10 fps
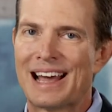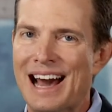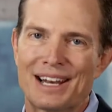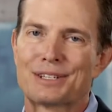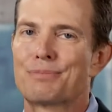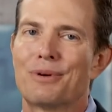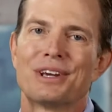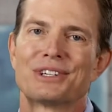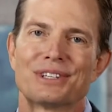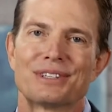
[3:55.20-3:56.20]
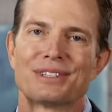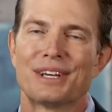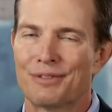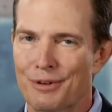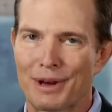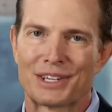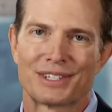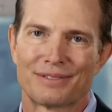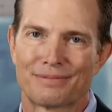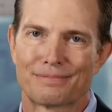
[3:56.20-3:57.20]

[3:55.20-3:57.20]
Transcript: Add inspiration to information.